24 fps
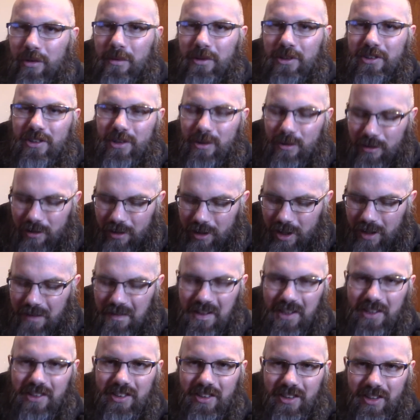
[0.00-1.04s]
and she was
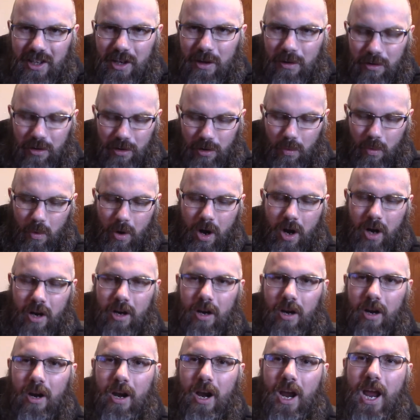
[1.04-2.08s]
leaving, and she's there with her
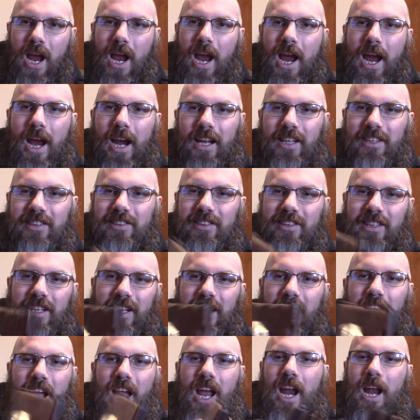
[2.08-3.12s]
walker, and I see
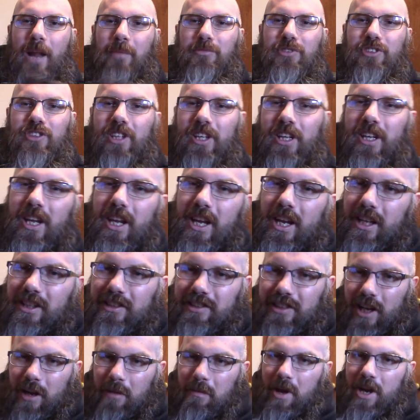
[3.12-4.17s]
it, and I'm just like,
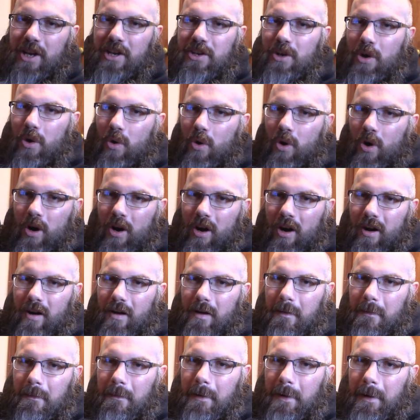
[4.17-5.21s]
it's on my door,
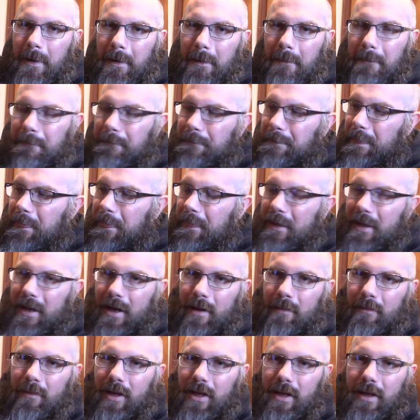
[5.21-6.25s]
right? And
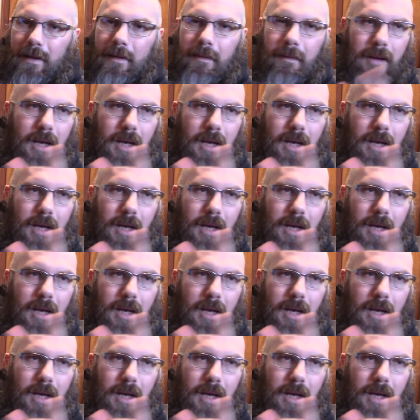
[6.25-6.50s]
I'm like,